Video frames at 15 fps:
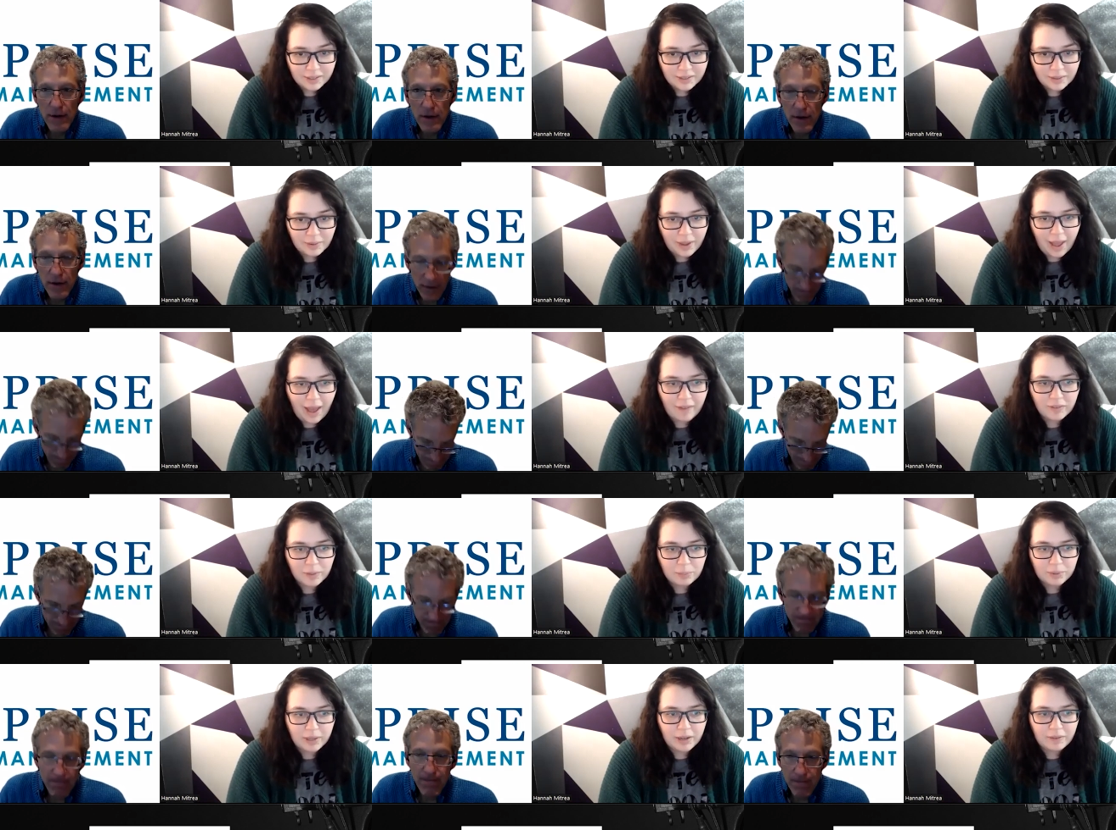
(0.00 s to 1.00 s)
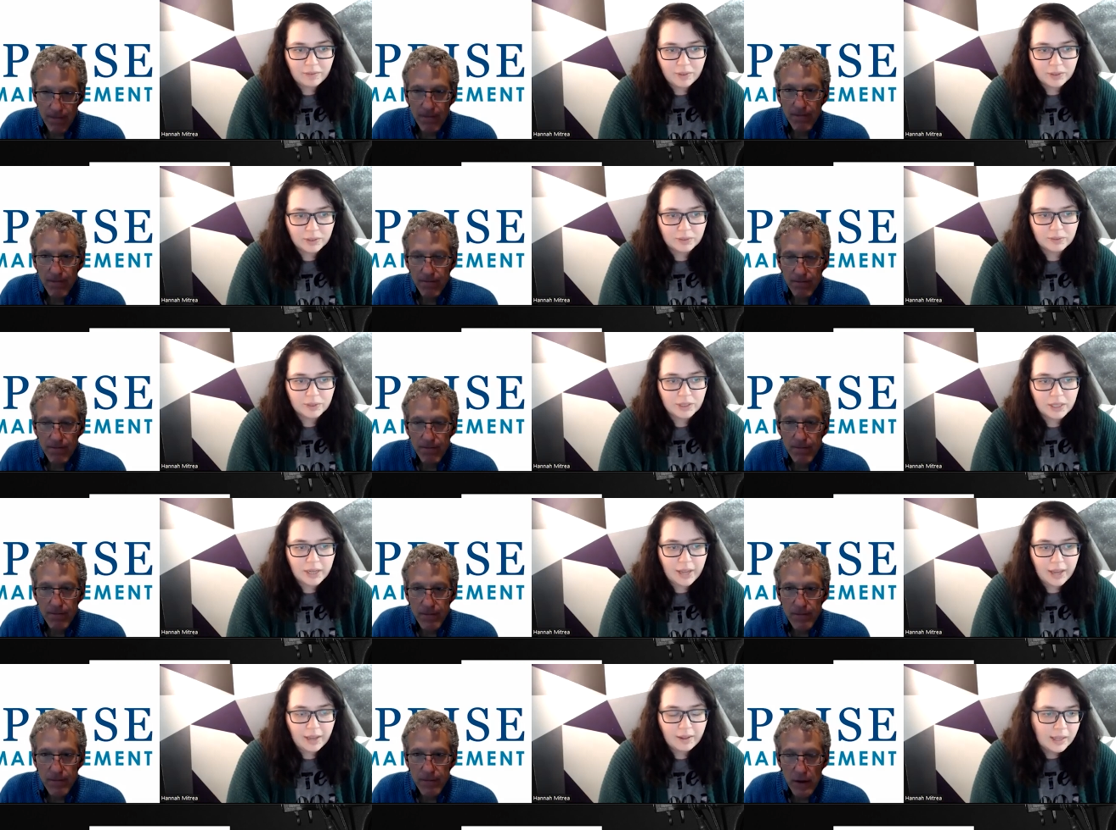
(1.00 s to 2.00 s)
Speaker 1: and so we have to plan a future for
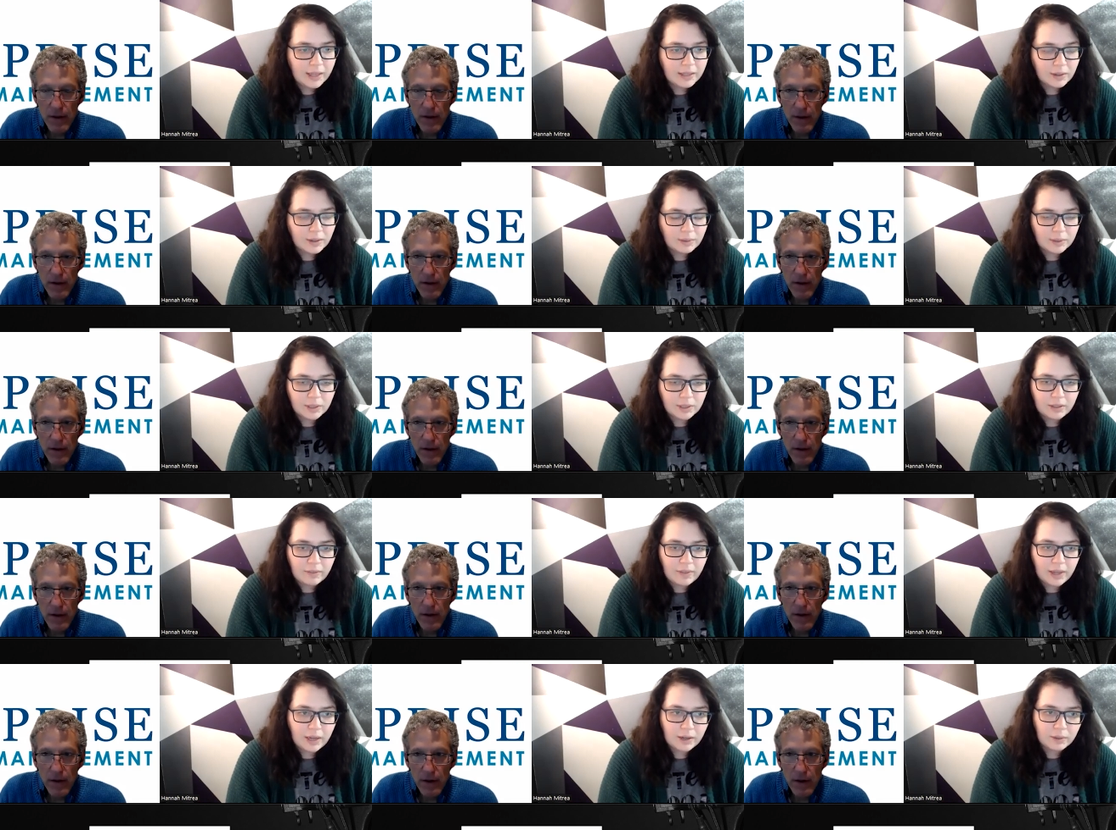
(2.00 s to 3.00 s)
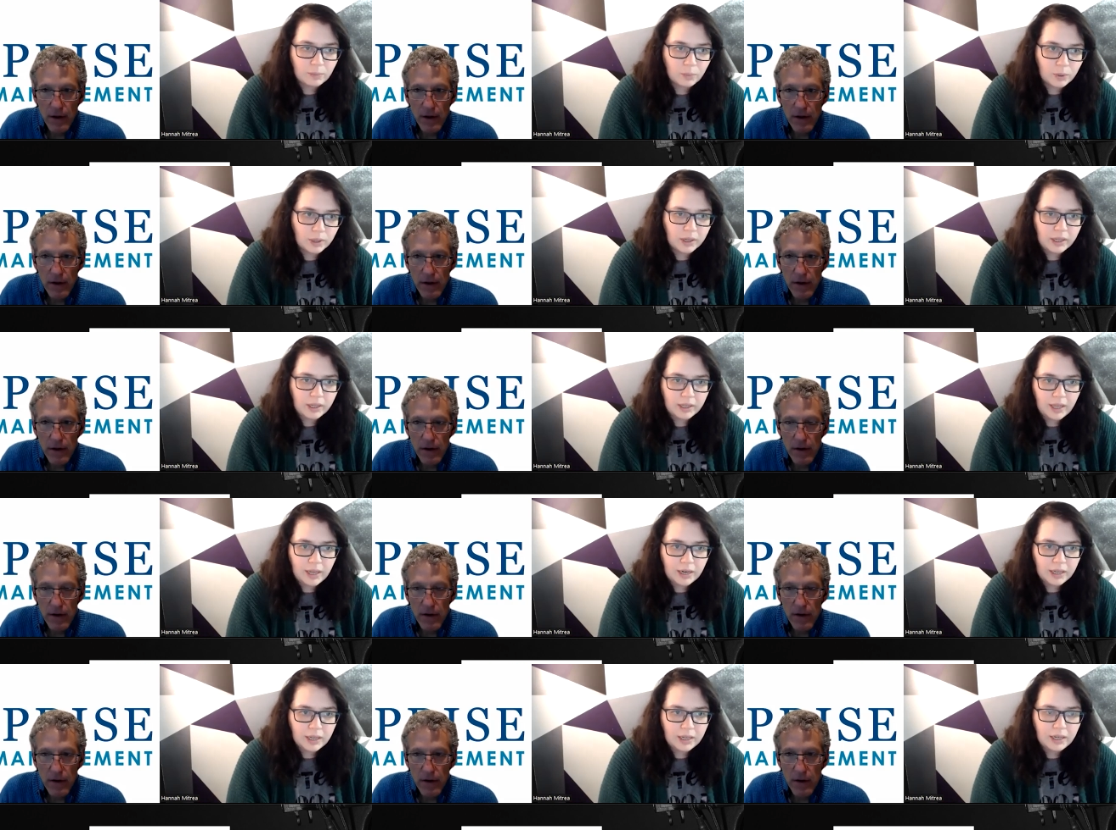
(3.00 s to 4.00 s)
today and so i really love that you're working
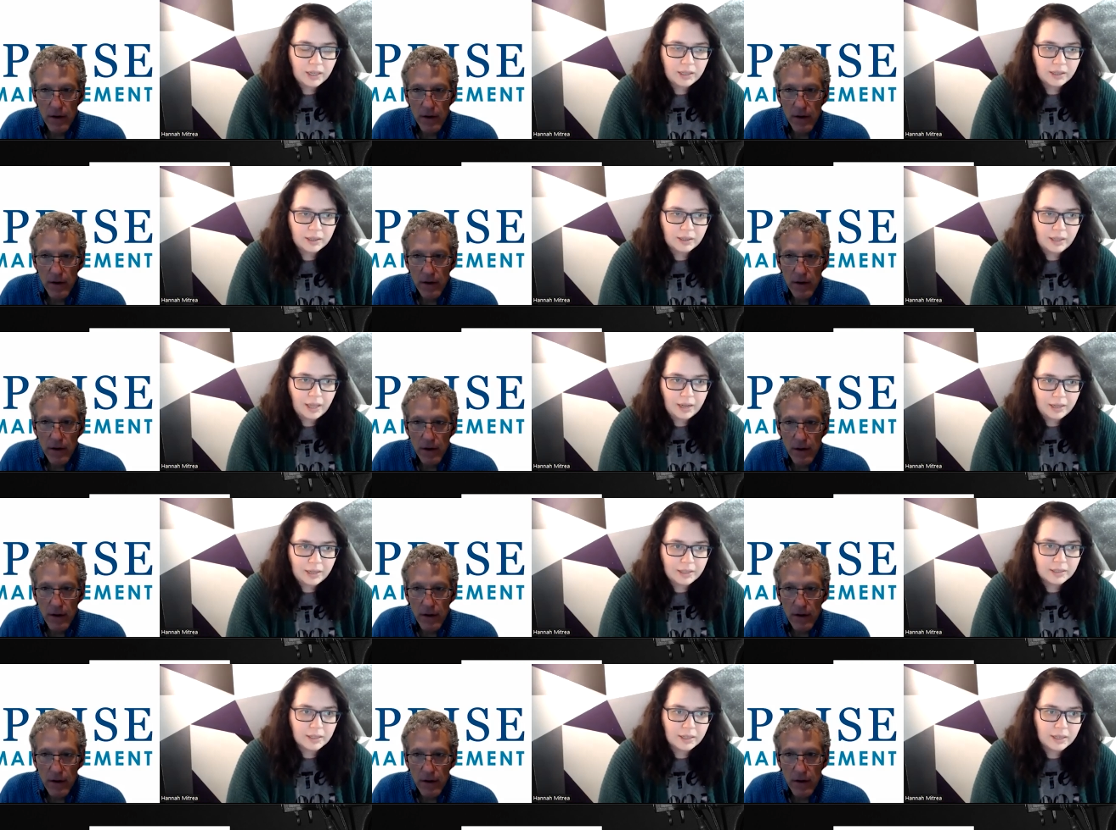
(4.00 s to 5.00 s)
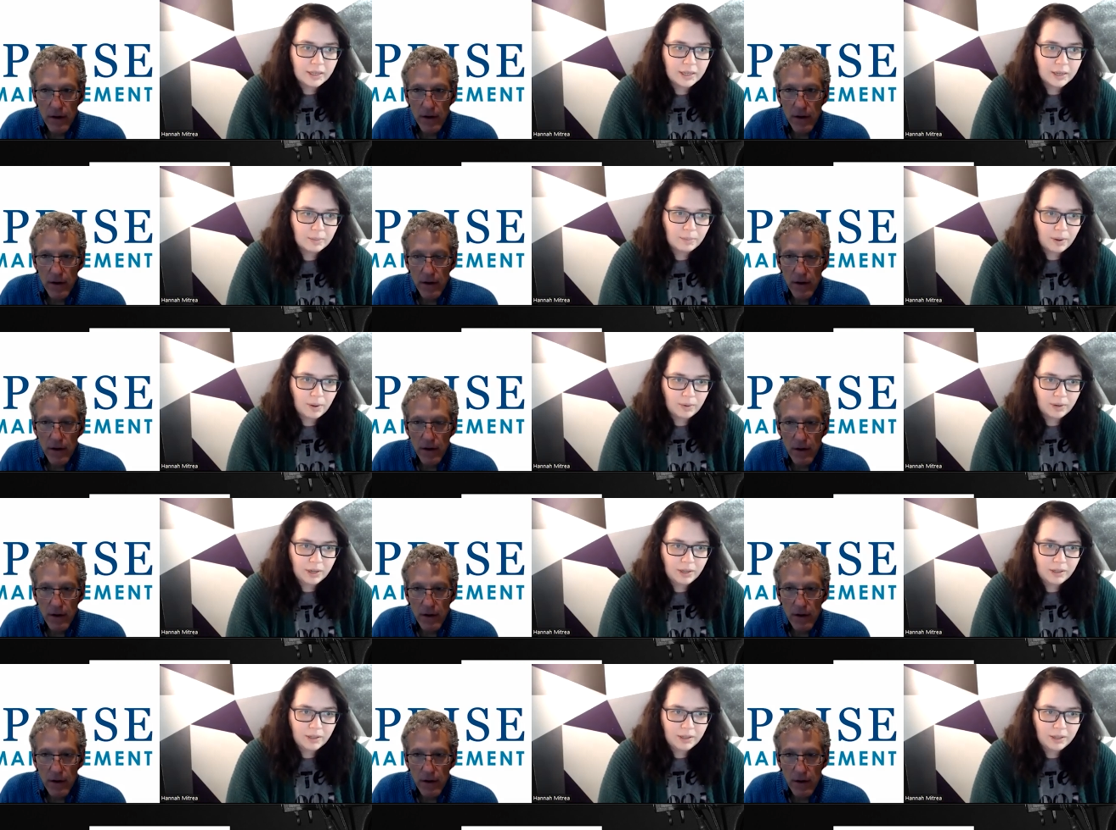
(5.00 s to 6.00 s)
that in and that is a key
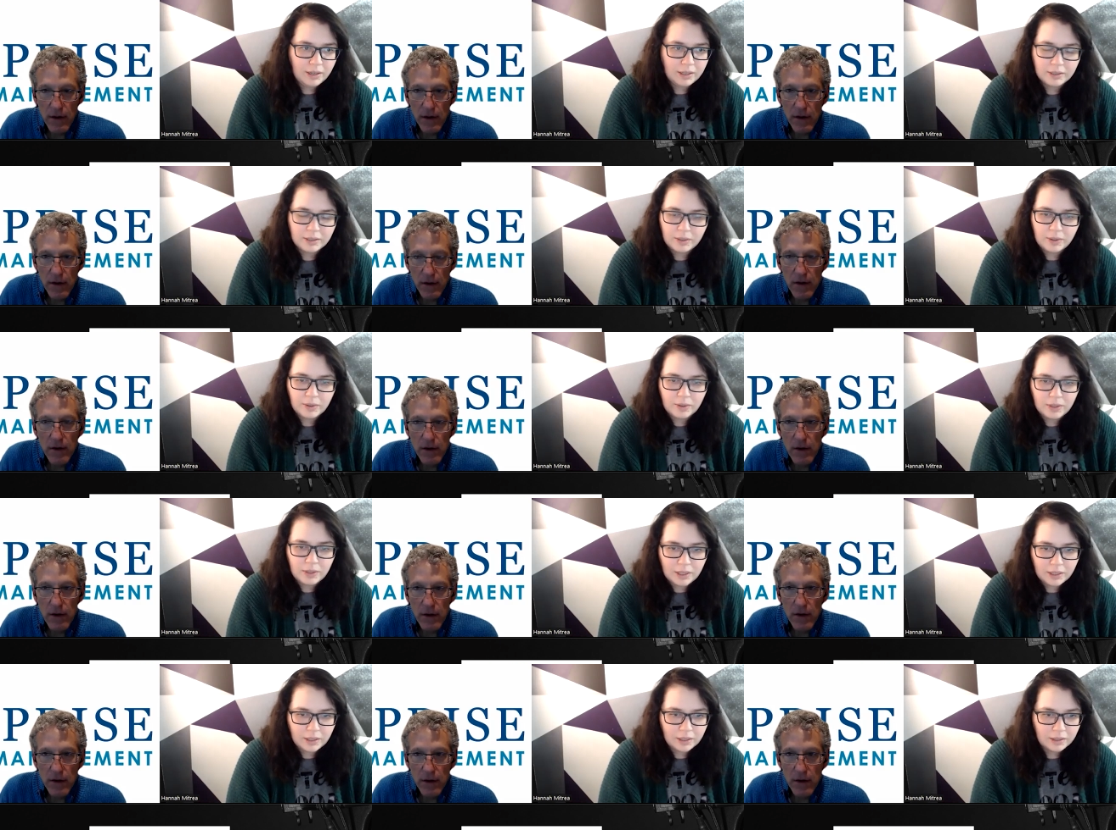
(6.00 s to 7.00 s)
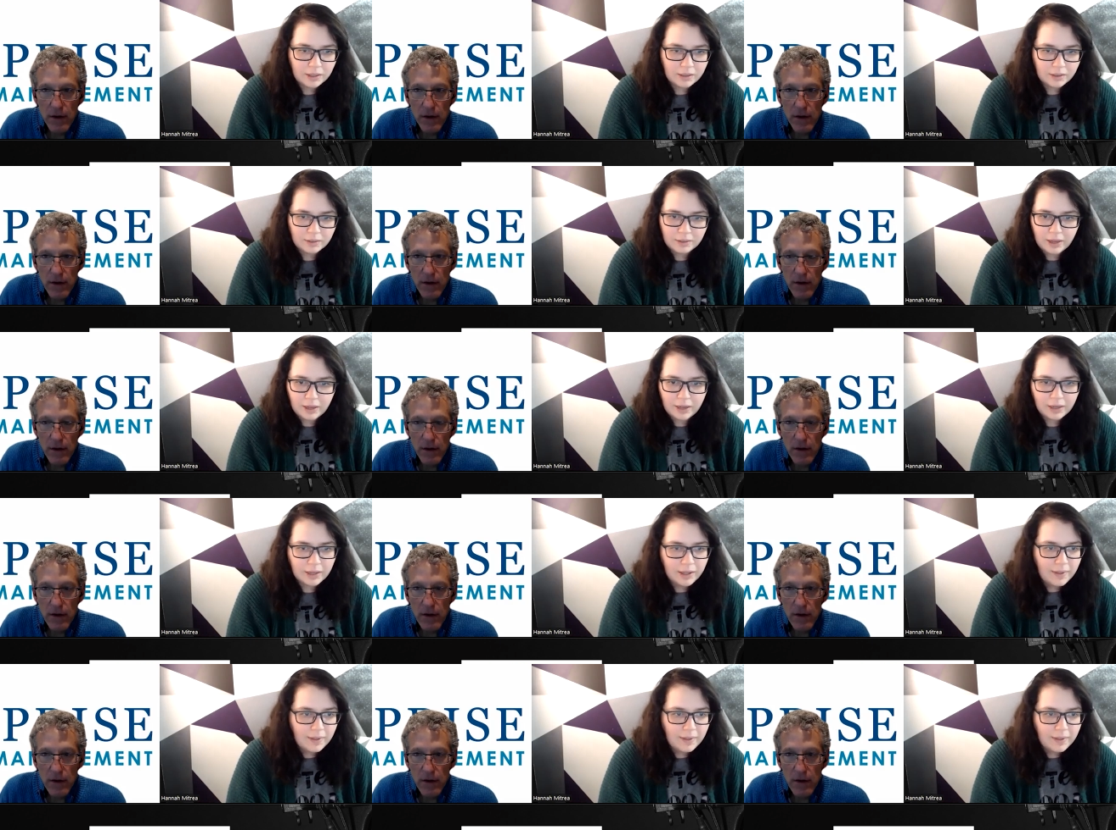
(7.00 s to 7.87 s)
component and it's so unique like